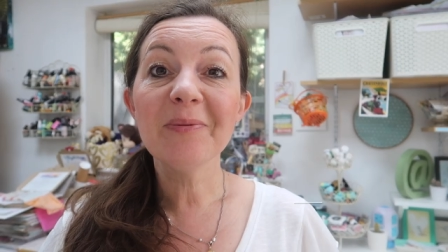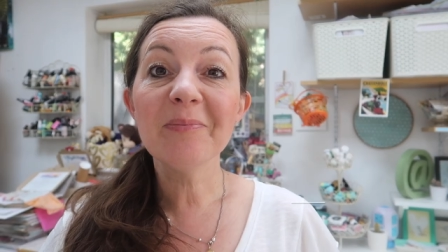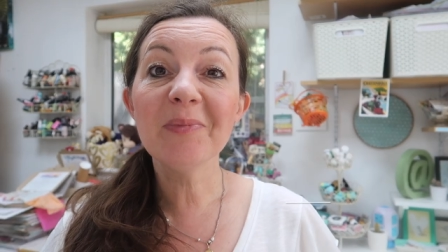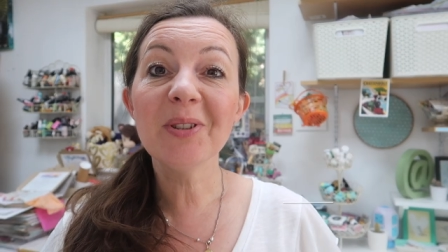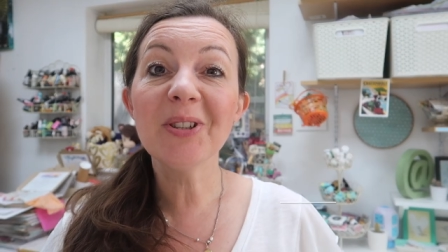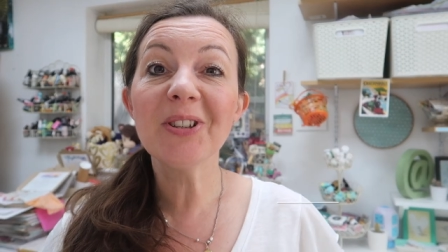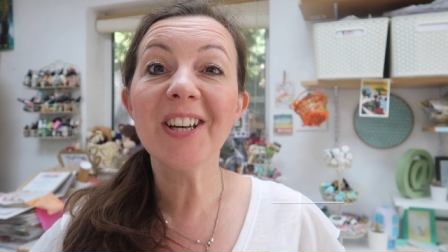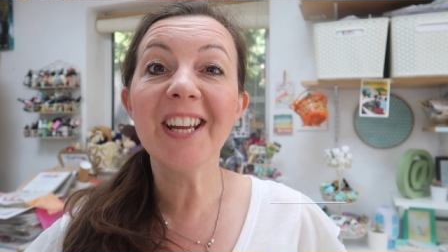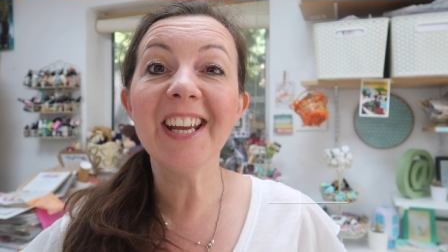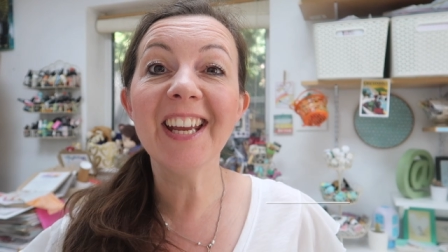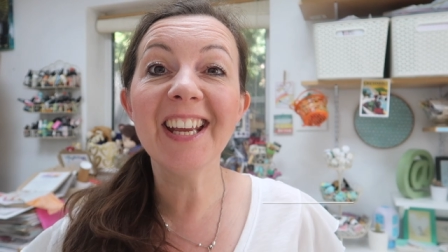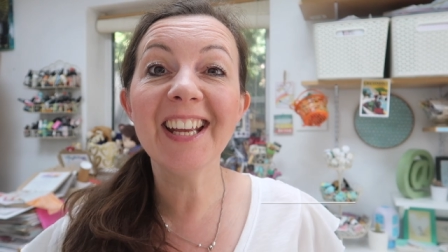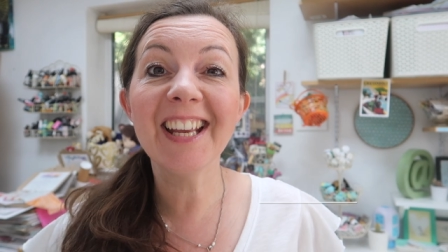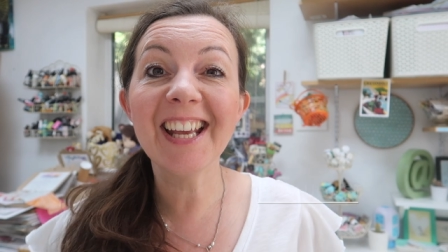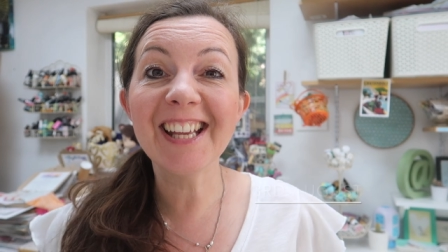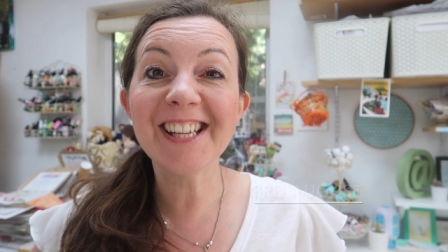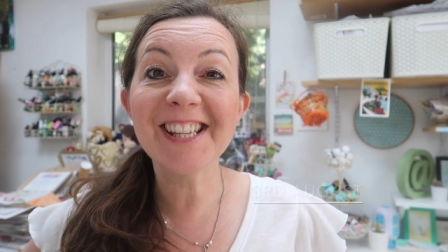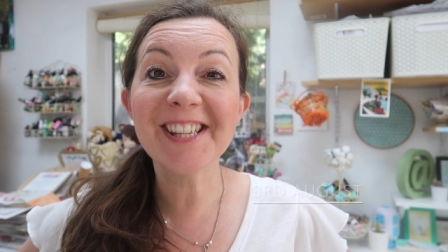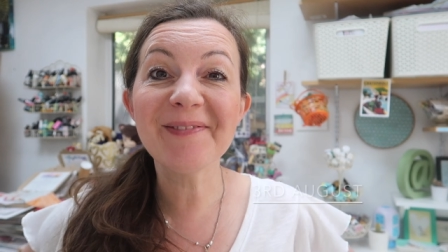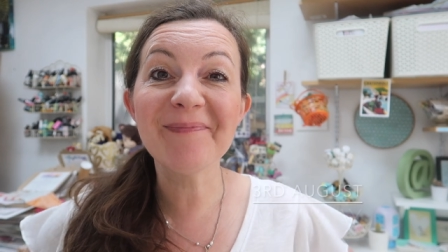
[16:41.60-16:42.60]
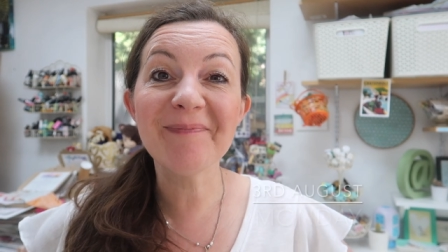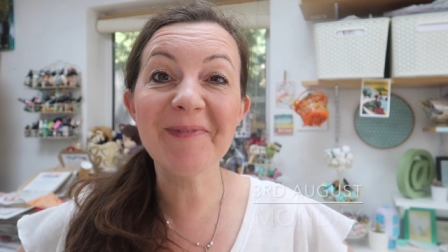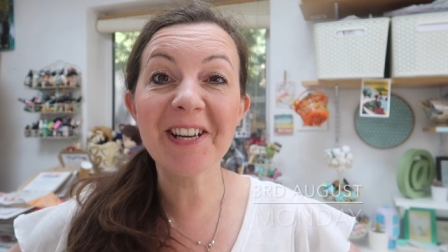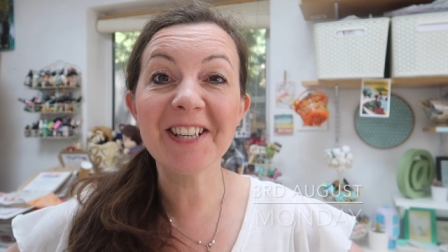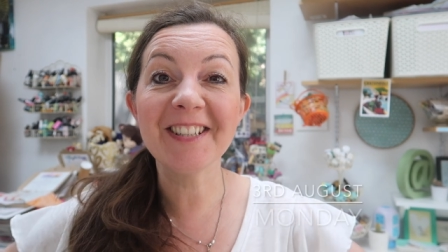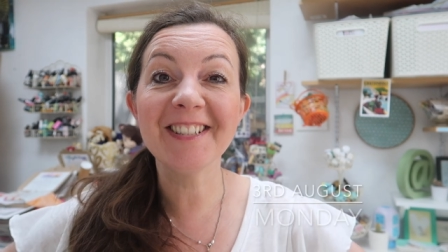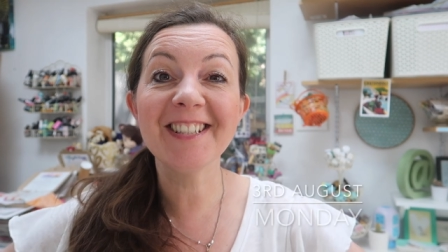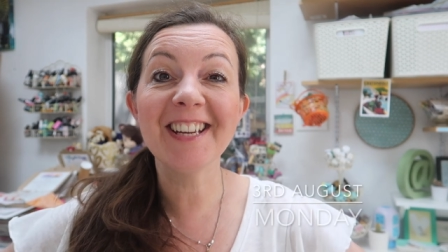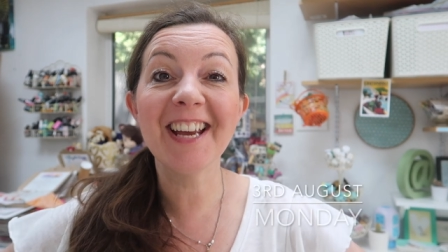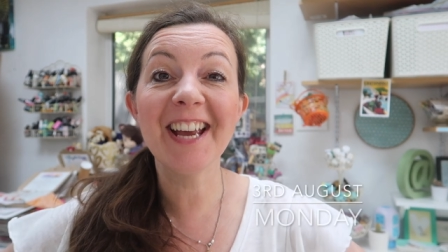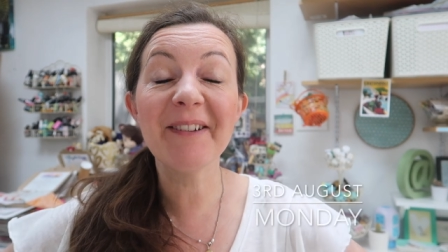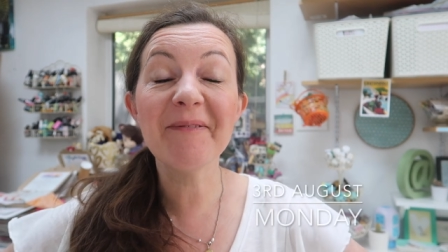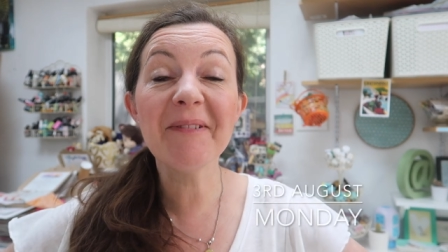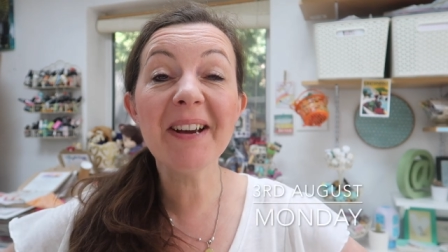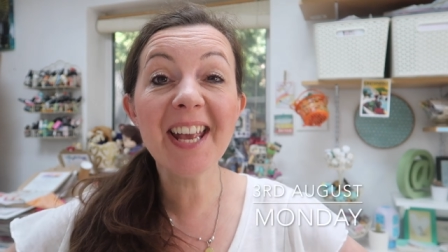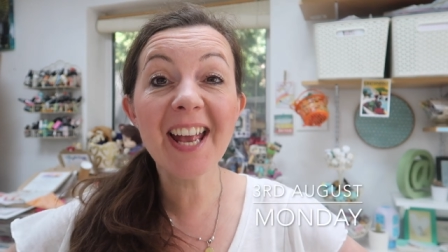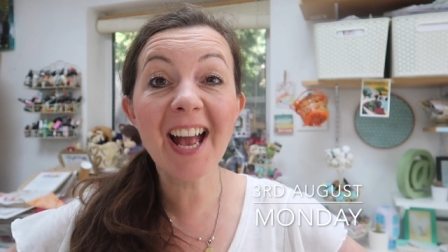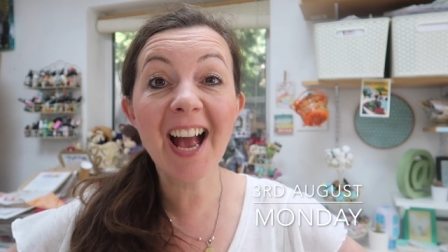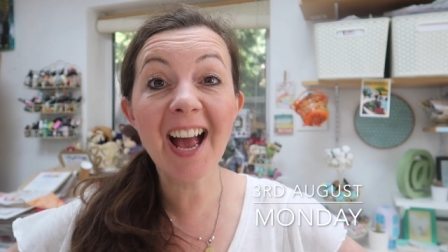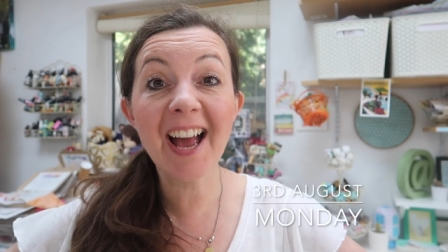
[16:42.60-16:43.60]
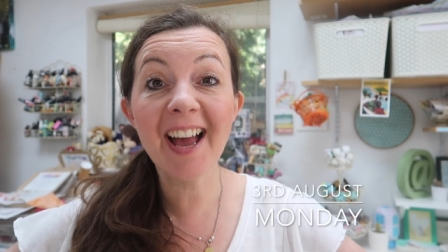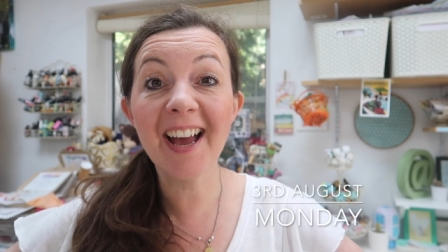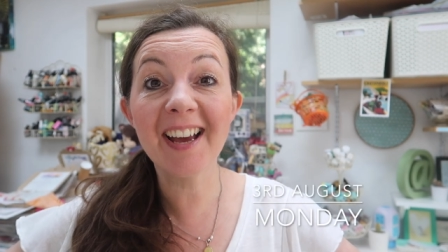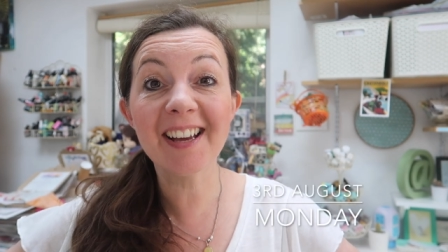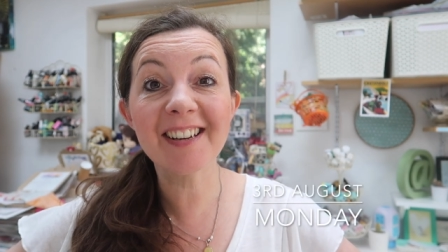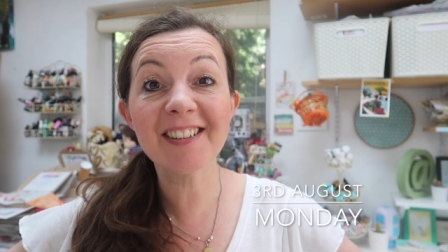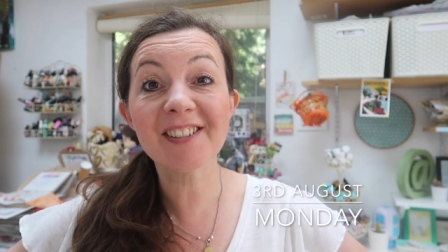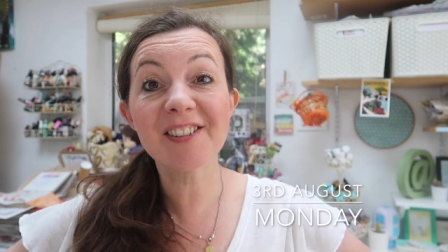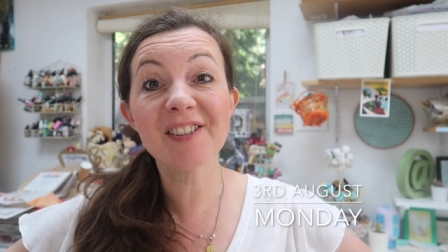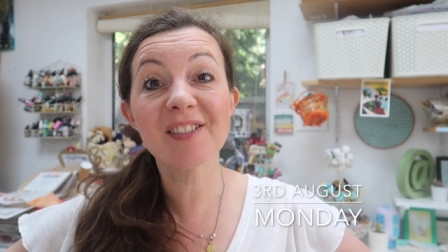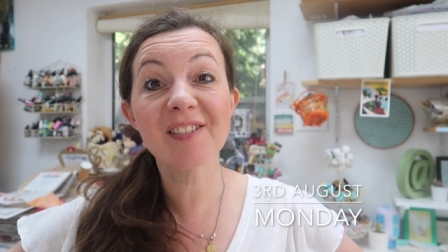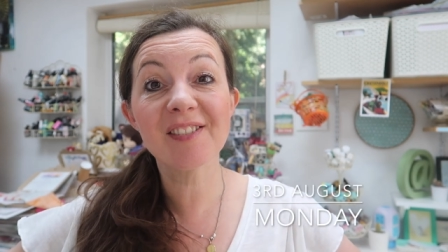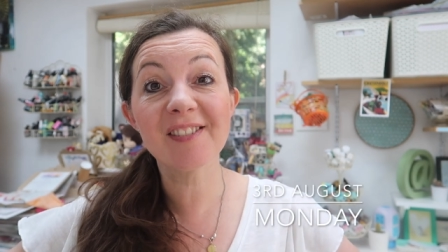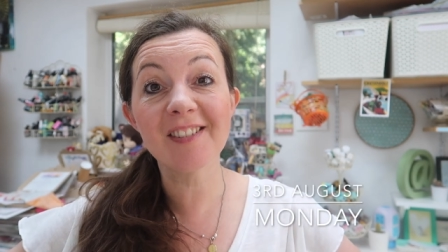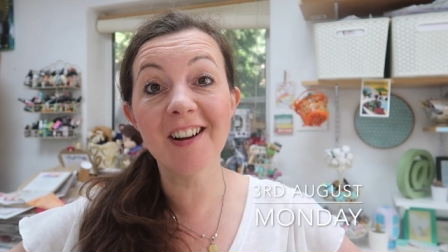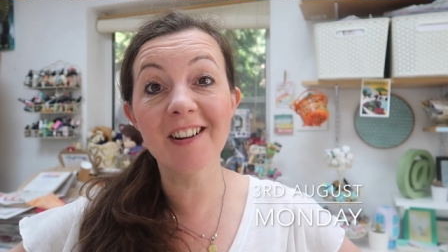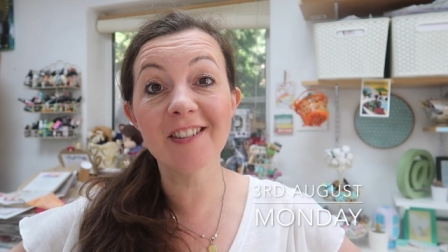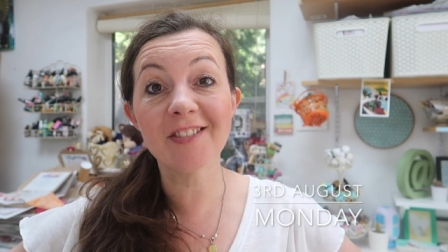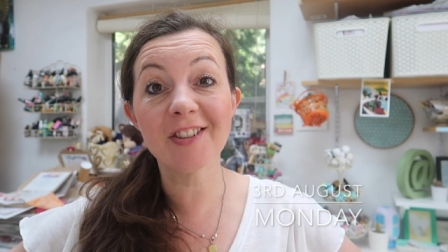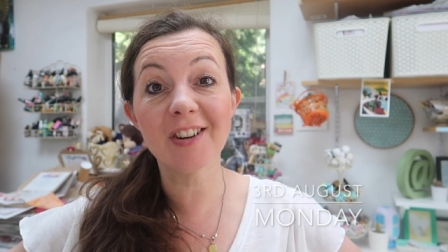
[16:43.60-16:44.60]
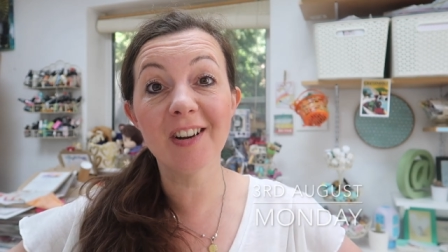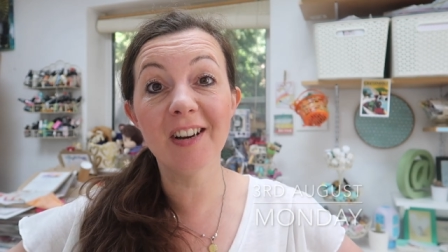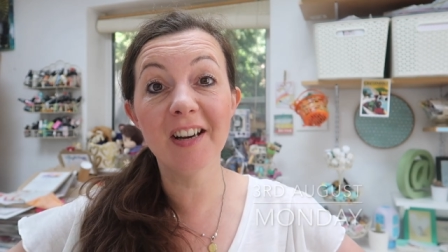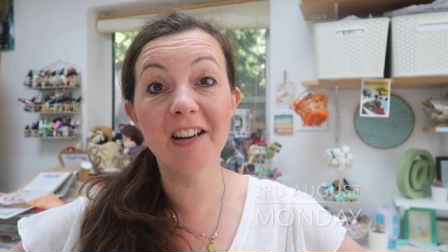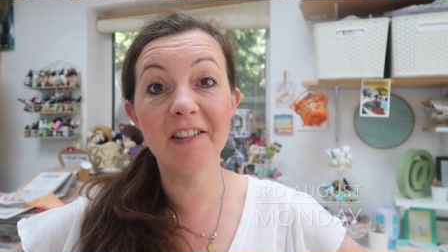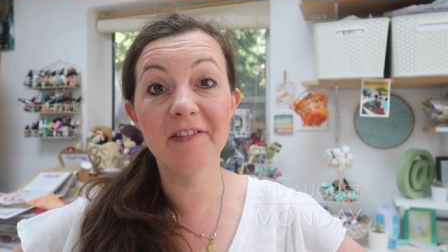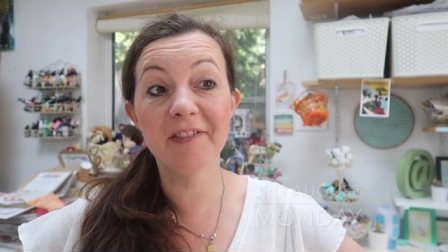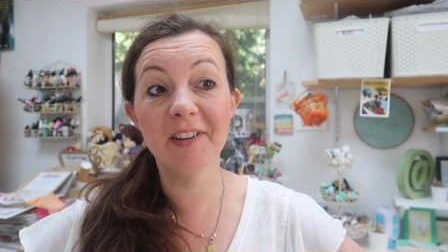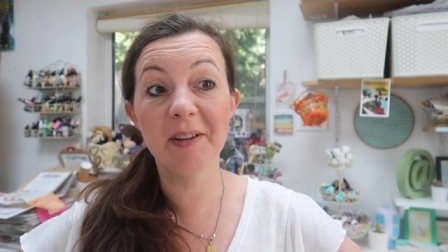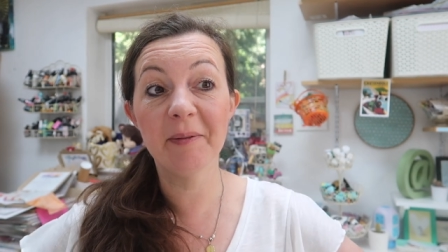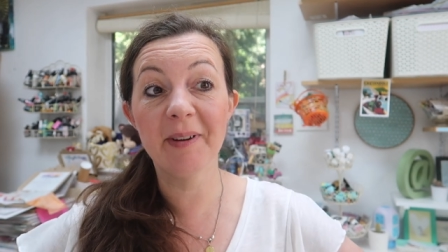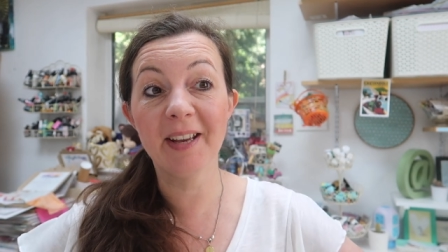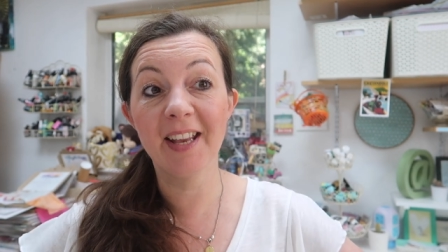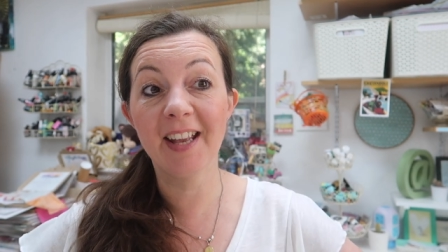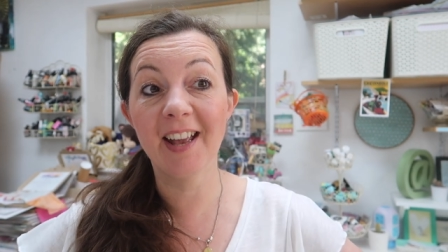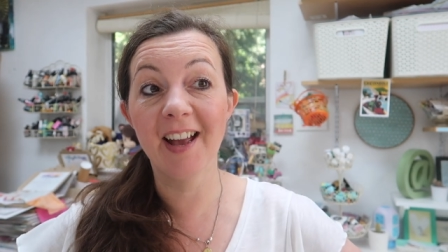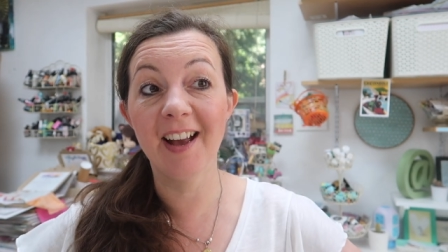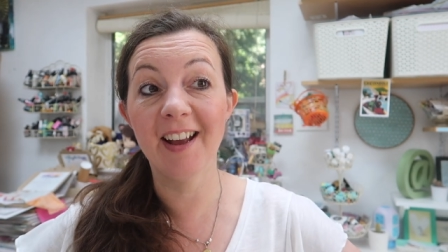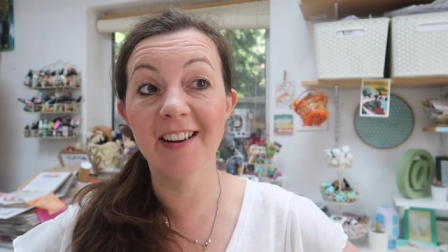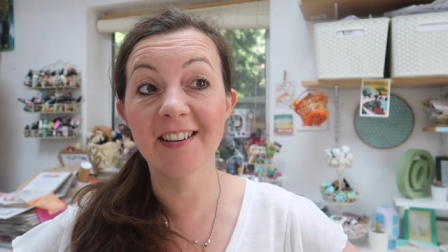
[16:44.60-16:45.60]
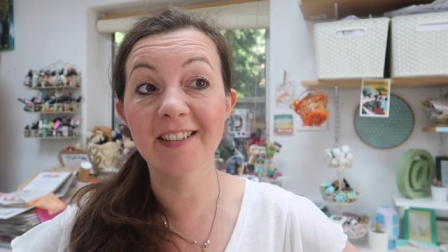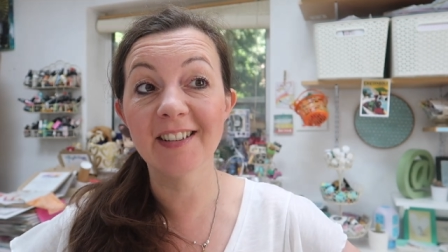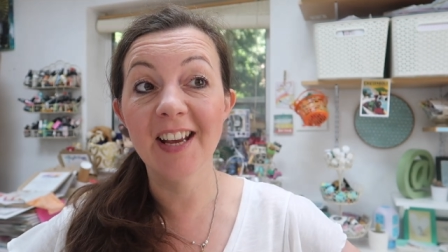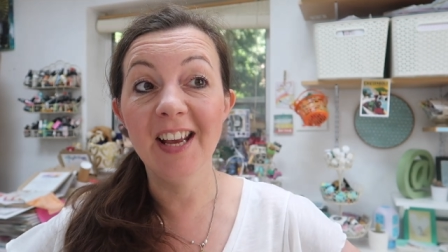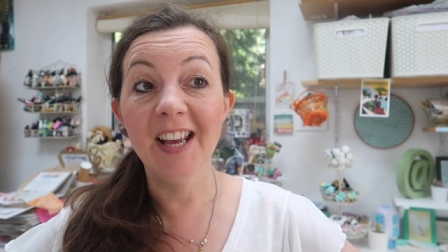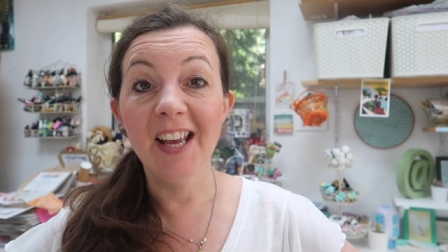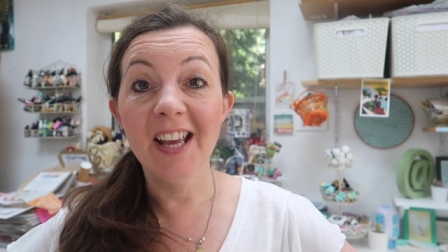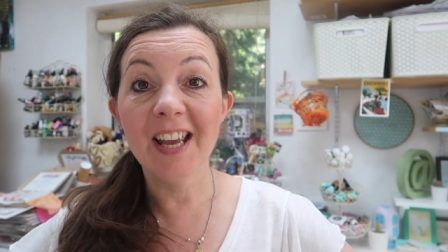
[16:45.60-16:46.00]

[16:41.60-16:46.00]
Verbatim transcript: Morning, it's Monday. We had such a lovely weekend.